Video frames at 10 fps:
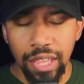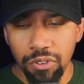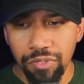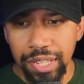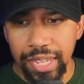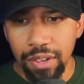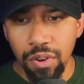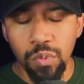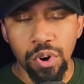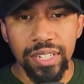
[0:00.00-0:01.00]
They don't really
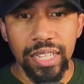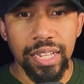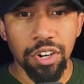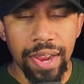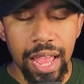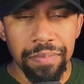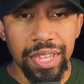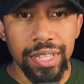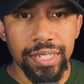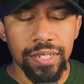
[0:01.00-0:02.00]
get awards at the
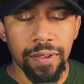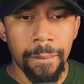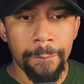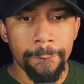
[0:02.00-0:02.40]
Grammys.